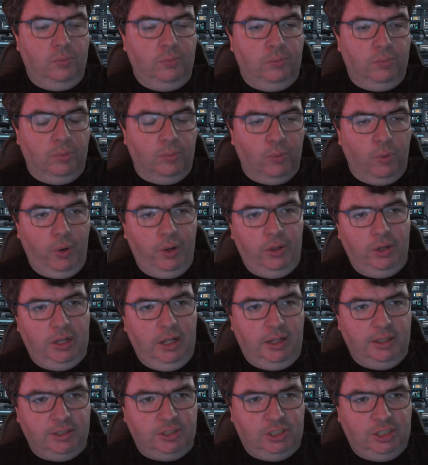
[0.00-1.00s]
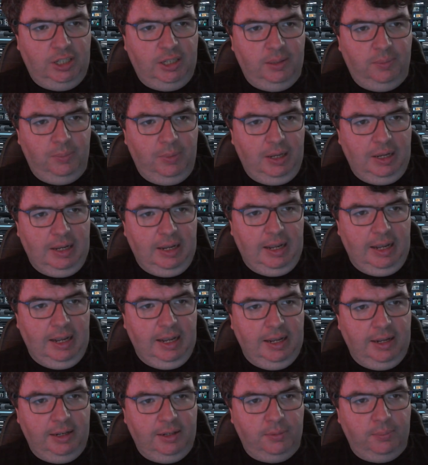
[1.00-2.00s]
Memorial Coliseum
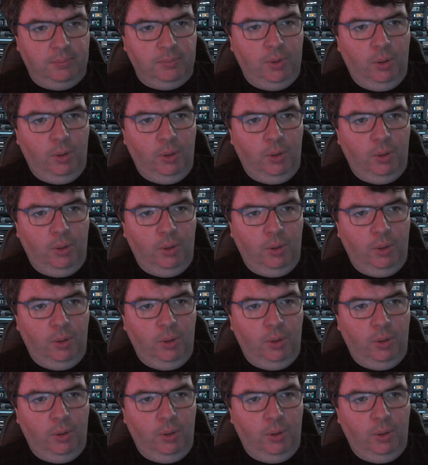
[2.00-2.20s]
and